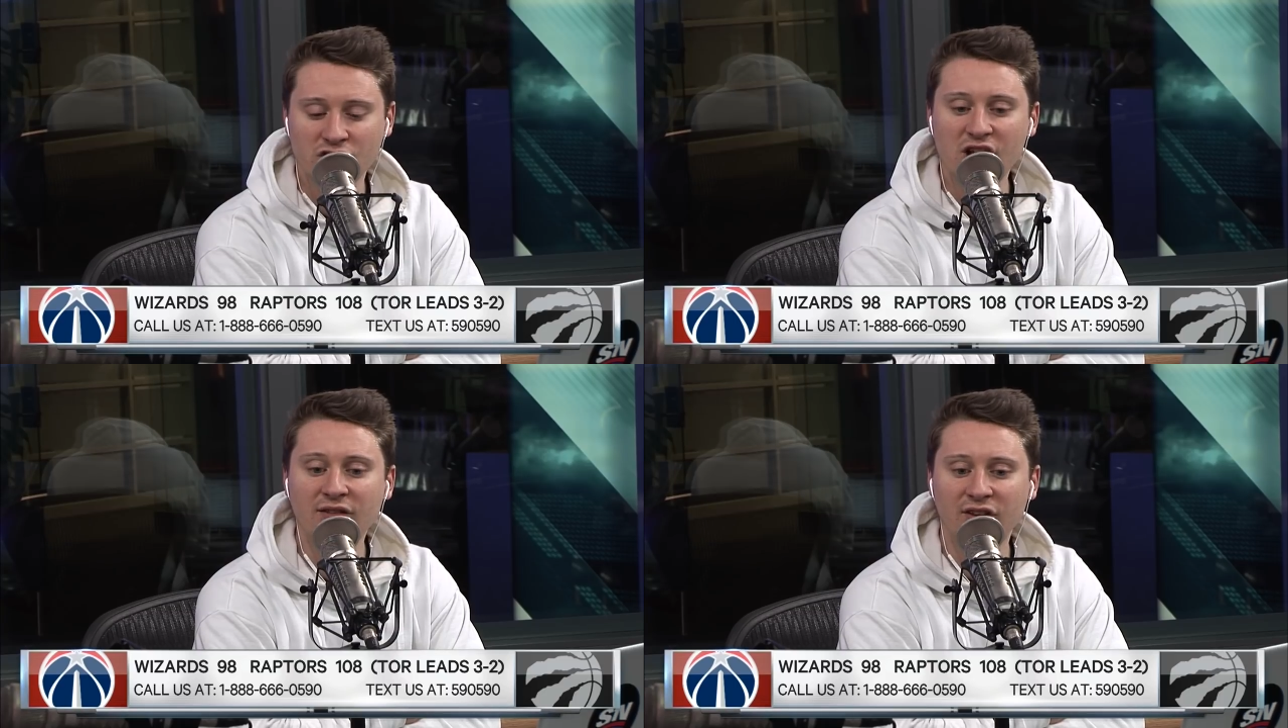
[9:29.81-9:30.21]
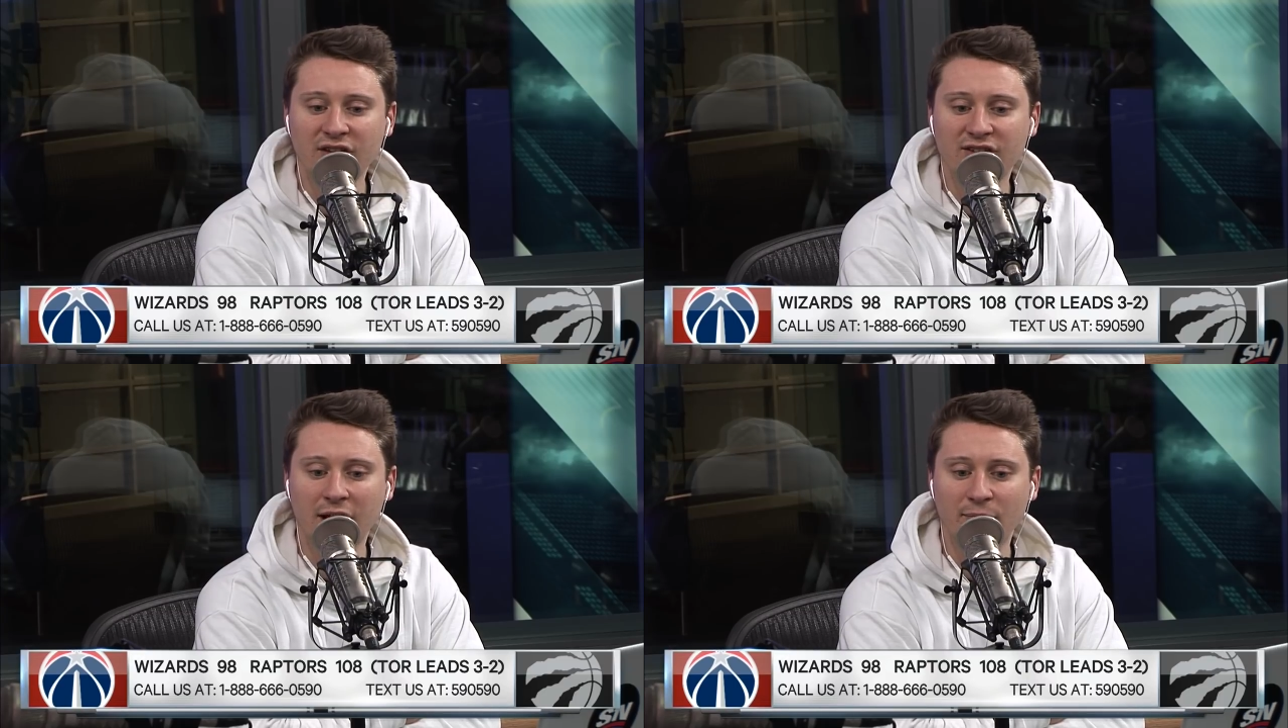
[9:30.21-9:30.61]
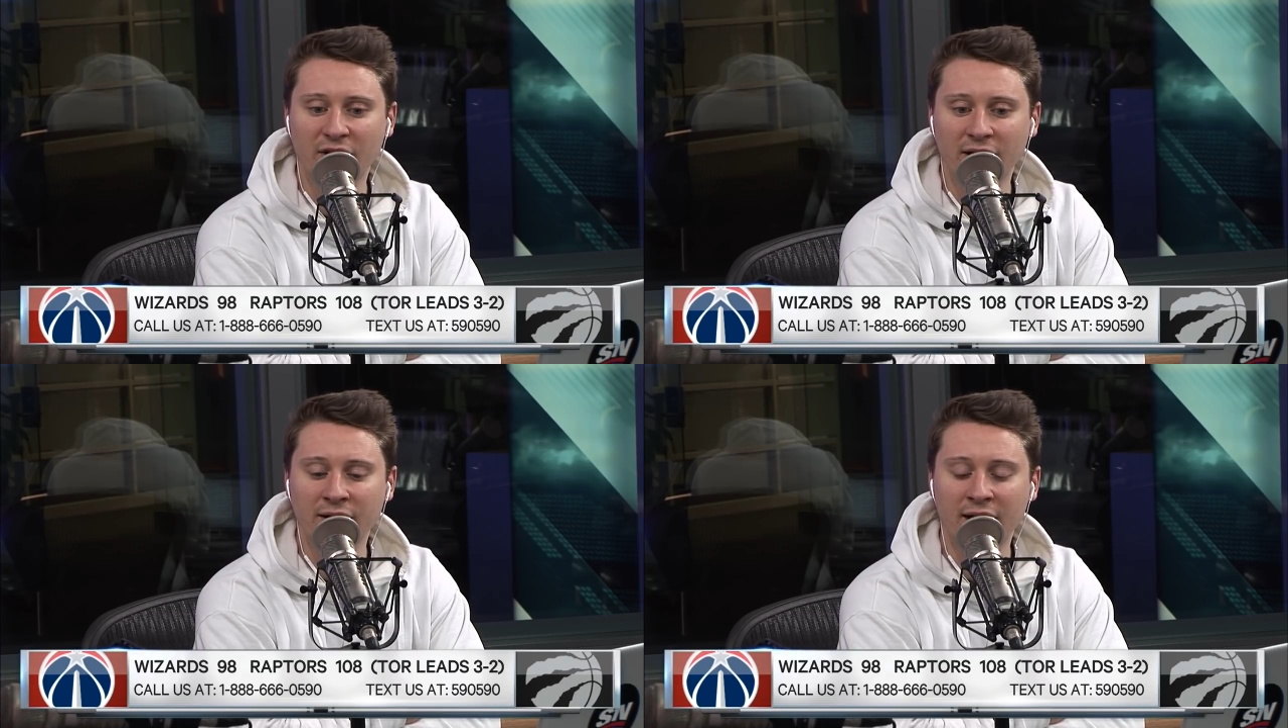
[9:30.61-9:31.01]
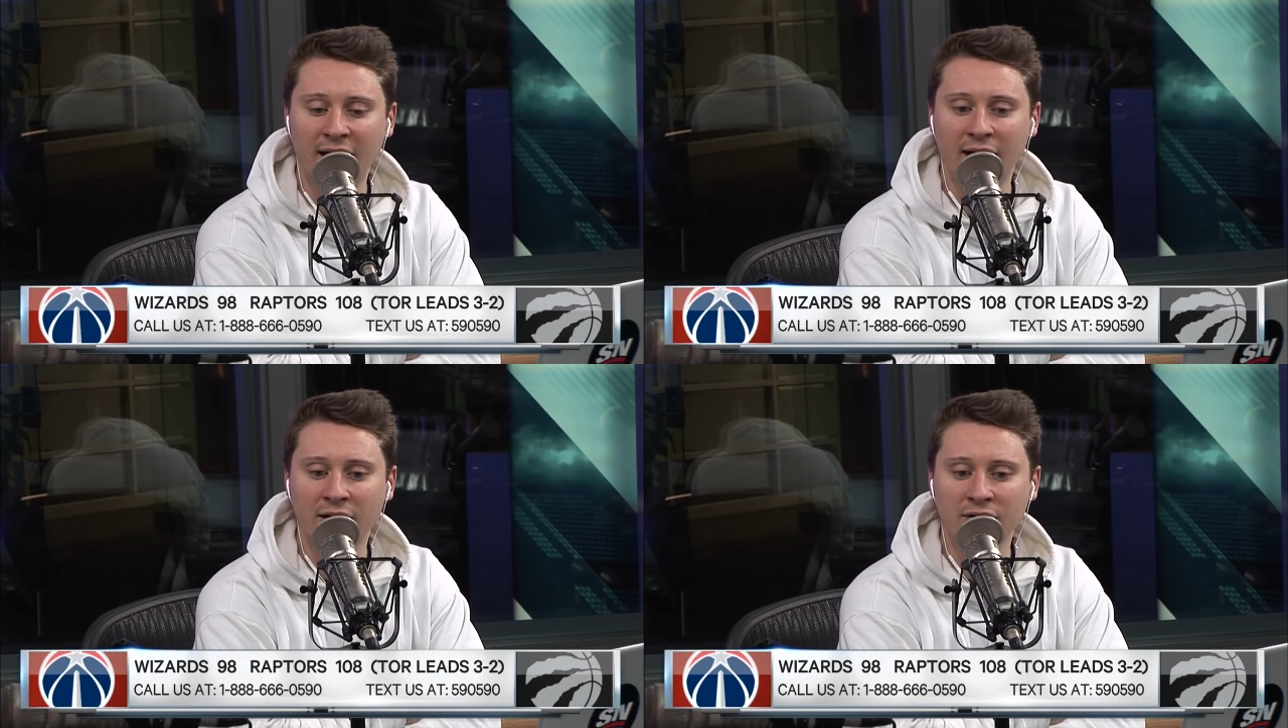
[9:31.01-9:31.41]
JV stepped in,
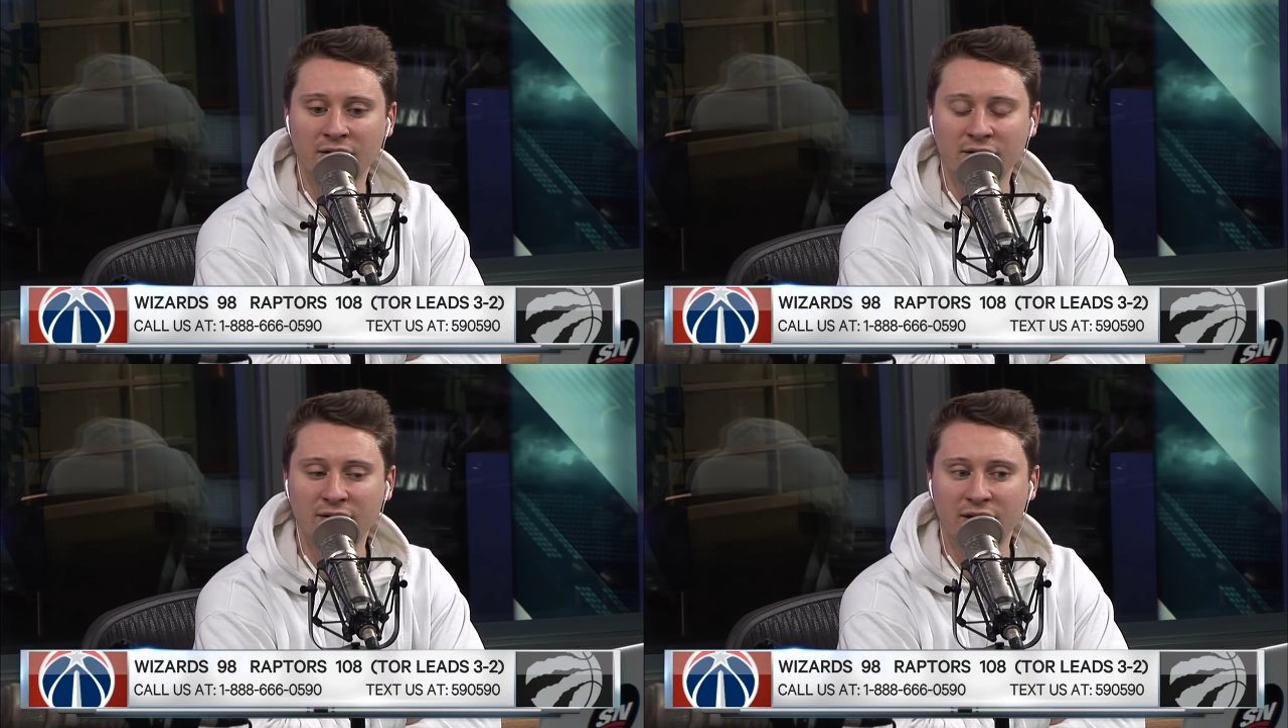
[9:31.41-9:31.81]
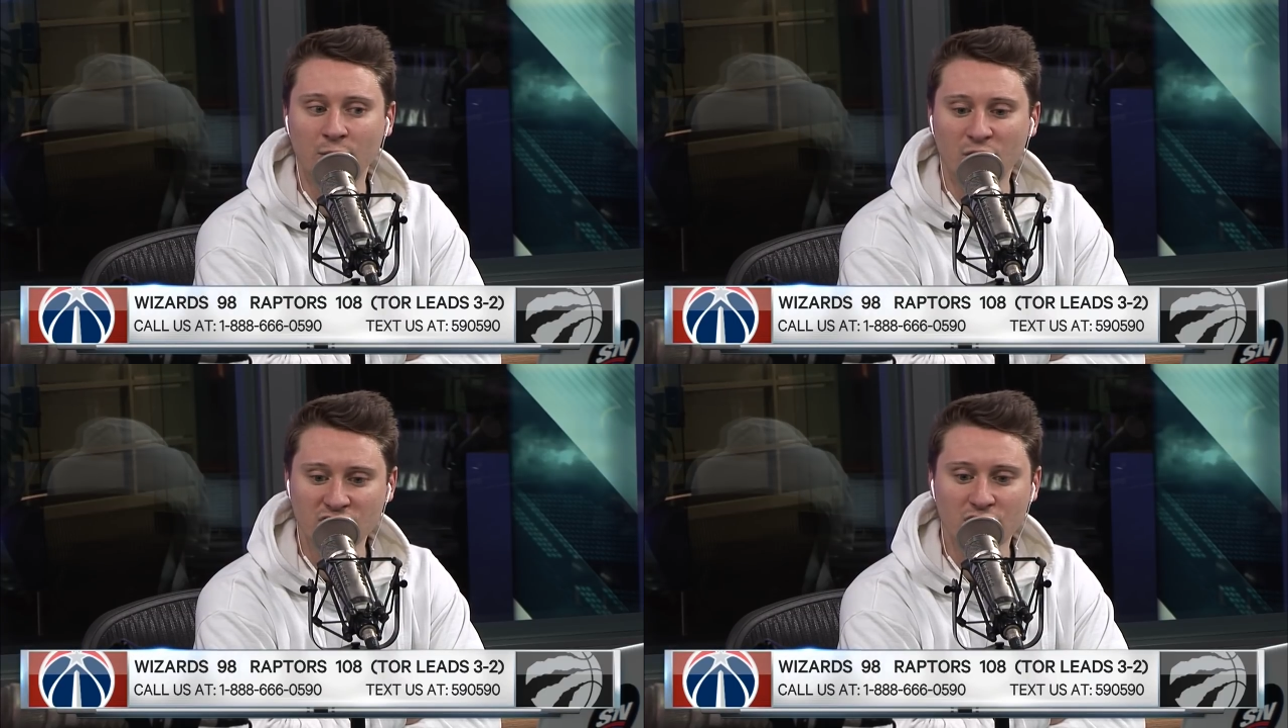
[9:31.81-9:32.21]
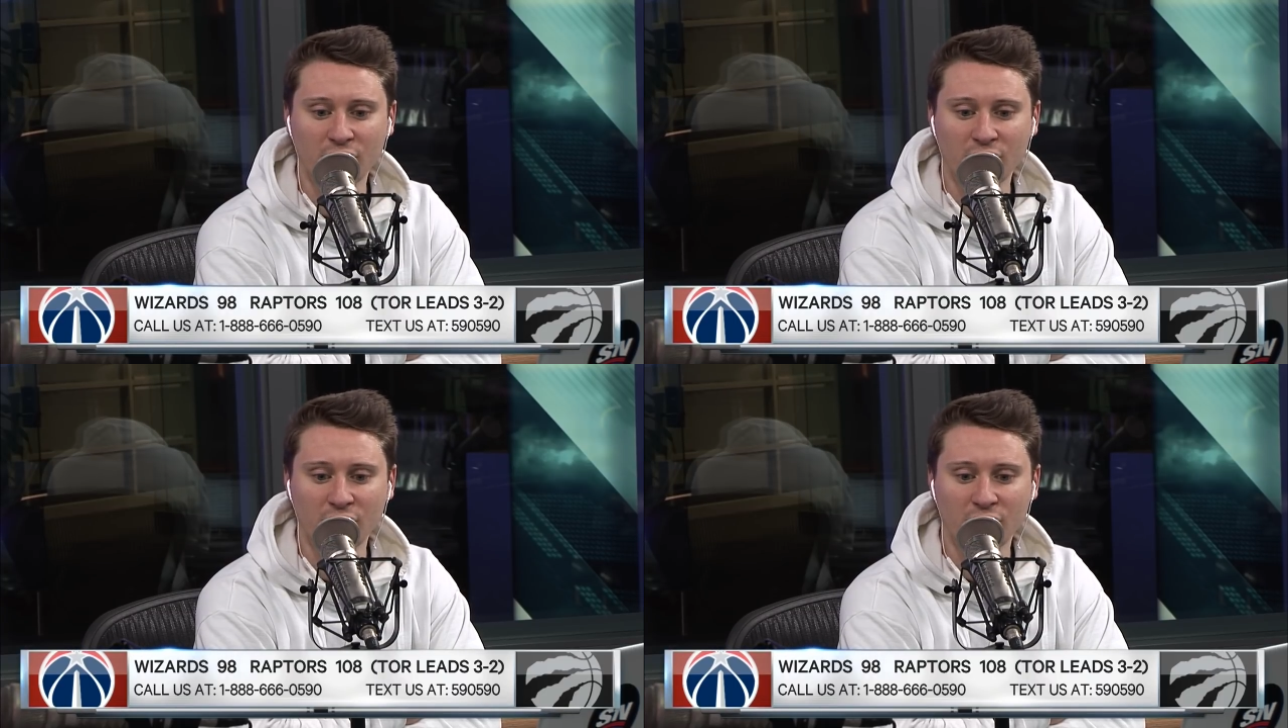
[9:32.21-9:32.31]
and the Wizards